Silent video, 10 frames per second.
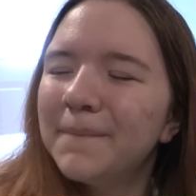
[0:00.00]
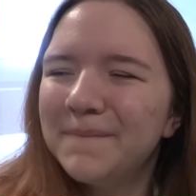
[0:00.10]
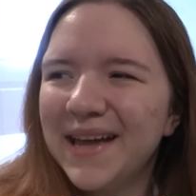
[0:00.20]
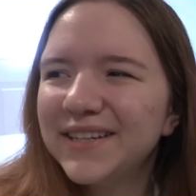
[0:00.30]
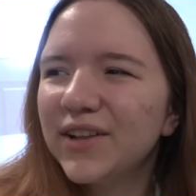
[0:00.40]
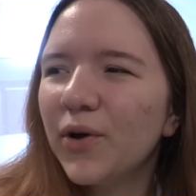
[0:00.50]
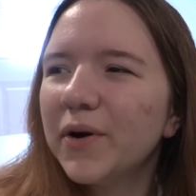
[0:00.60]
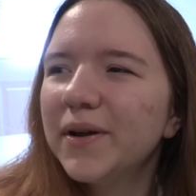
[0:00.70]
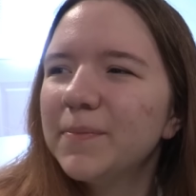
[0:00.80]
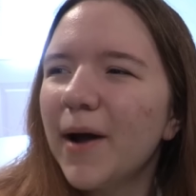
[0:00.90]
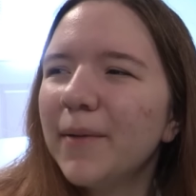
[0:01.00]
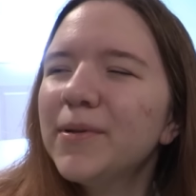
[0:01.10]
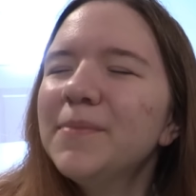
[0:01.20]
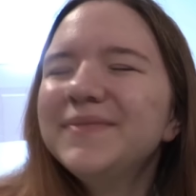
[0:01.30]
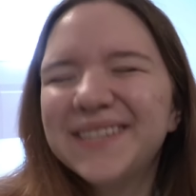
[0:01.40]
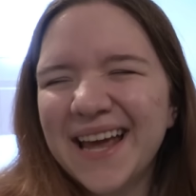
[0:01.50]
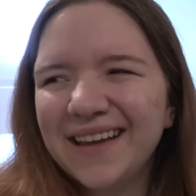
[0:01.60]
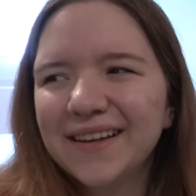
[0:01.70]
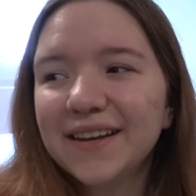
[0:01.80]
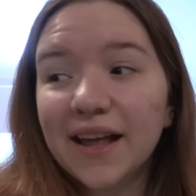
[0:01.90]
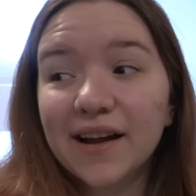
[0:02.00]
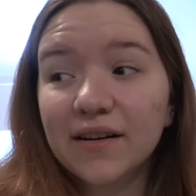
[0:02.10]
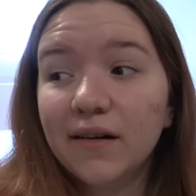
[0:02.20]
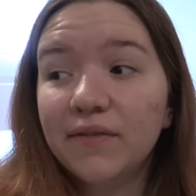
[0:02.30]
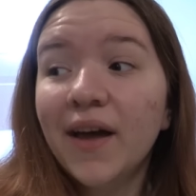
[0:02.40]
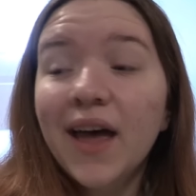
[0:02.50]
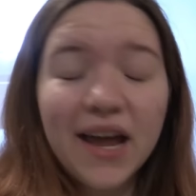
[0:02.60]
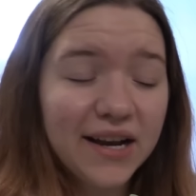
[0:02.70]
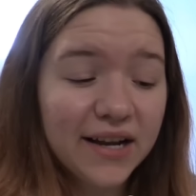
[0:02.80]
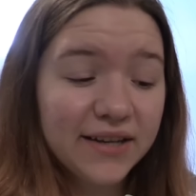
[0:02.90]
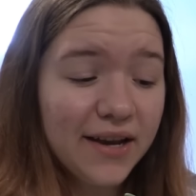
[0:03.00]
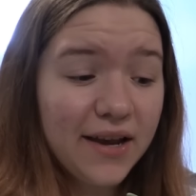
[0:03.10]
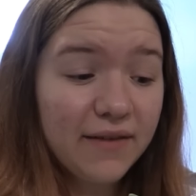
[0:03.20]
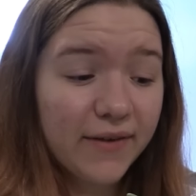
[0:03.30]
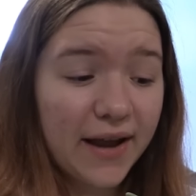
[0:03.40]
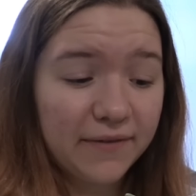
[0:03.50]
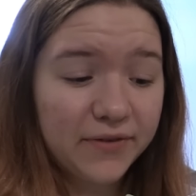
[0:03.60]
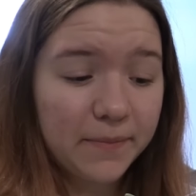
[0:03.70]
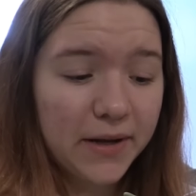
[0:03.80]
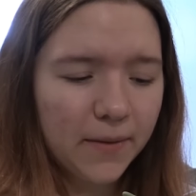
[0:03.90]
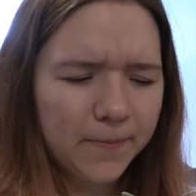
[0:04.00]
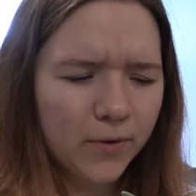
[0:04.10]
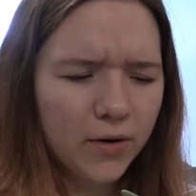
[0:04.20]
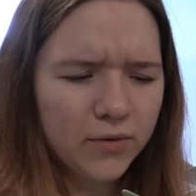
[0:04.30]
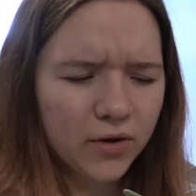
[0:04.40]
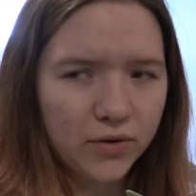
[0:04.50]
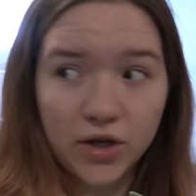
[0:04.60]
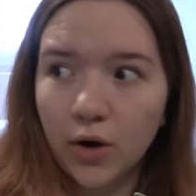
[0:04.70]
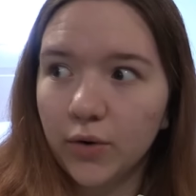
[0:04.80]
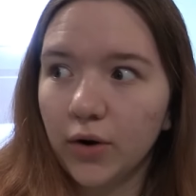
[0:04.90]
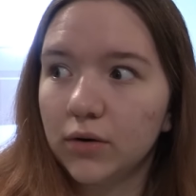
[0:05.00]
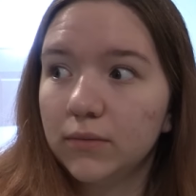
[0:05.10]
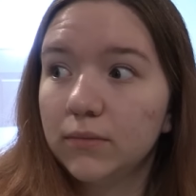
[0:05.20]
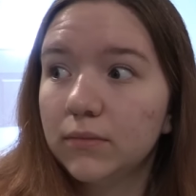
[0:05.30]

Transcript: Mandalorian problem? Taken care of. And I didn't even have to beat up Grogu, Yogurt.